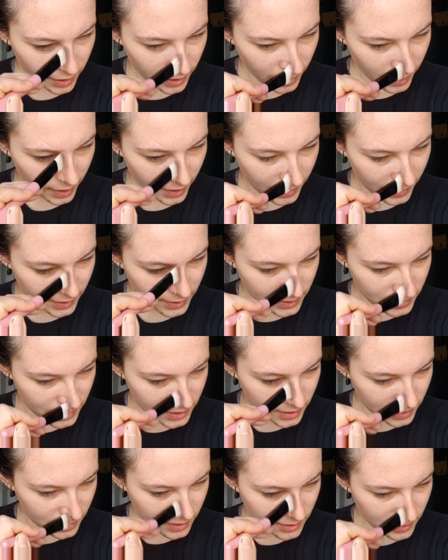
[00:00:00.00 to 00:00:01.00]
And
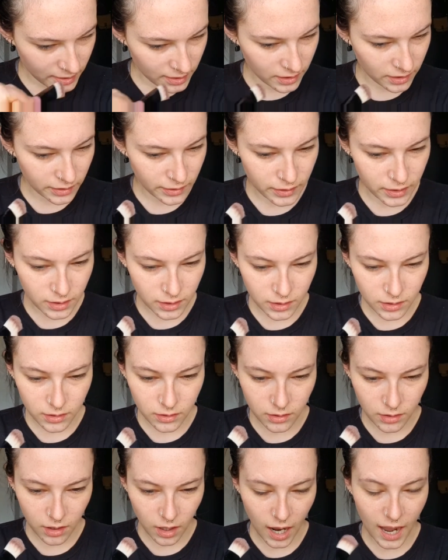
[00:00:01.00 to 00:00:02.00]

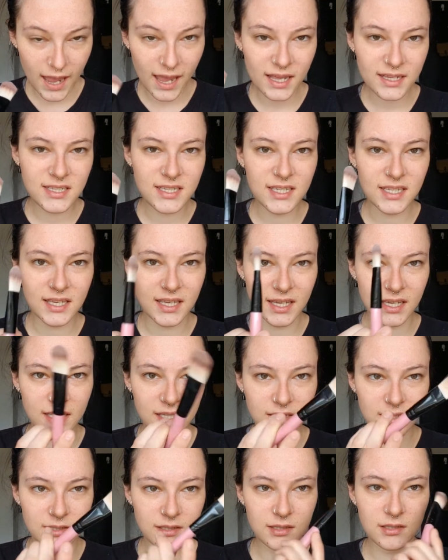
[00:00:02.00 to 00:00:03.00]
I had to
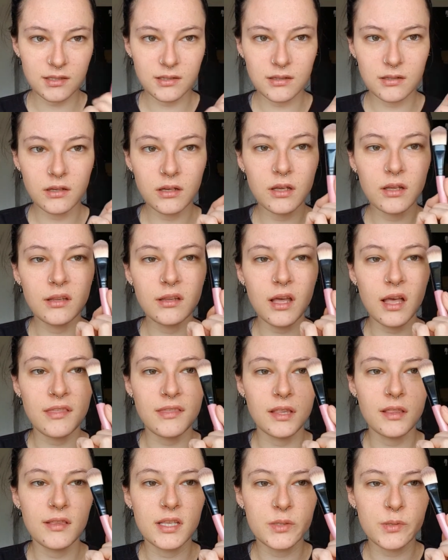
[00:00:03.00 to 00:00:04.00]
get, I
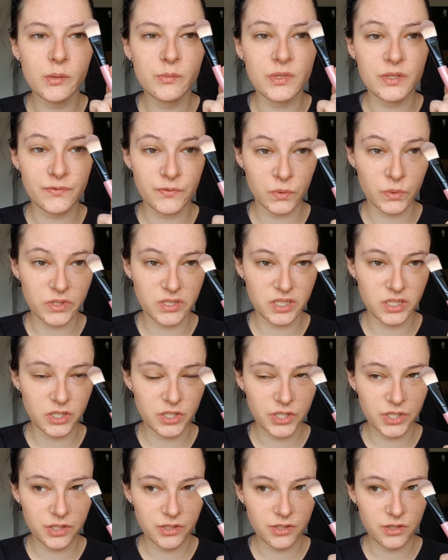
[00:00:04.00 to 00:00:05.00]
think this one was 4
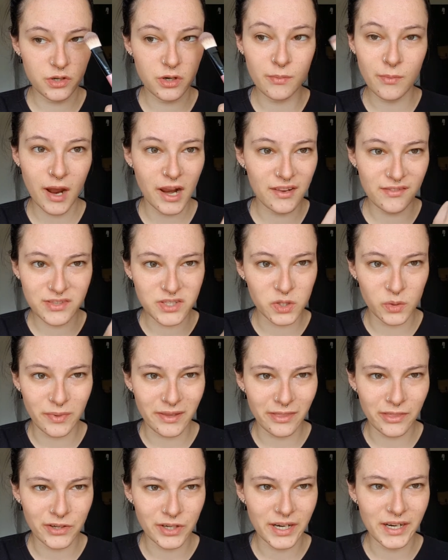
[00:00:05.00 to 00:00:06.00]
stitches, or it might have still
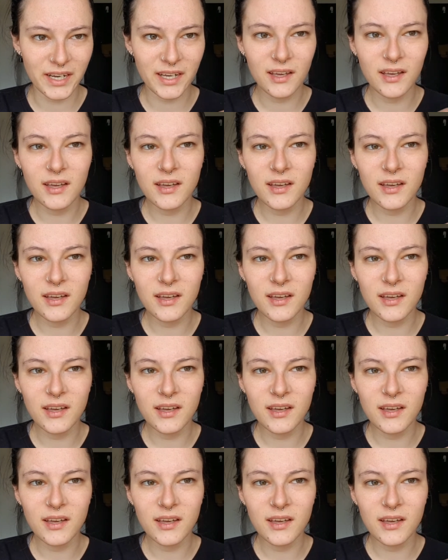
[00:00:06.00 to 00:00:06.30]
been 3.